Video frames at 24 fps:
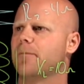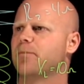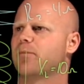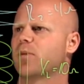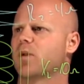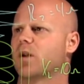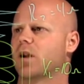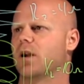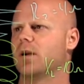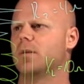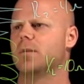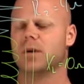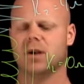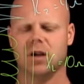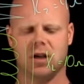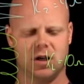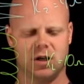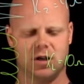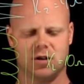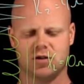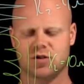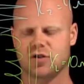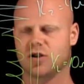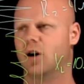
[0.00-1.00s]
Okay,
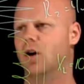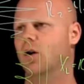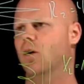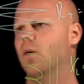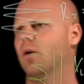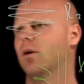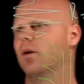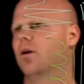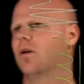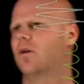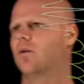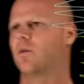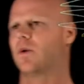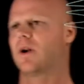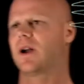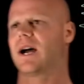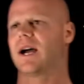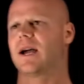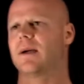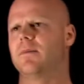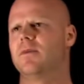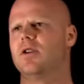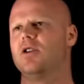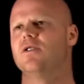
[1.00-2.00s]
so when
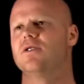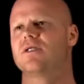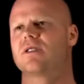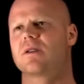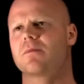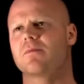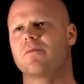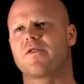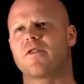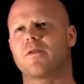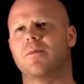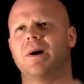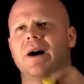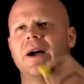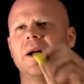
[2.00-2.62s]
I'm using for my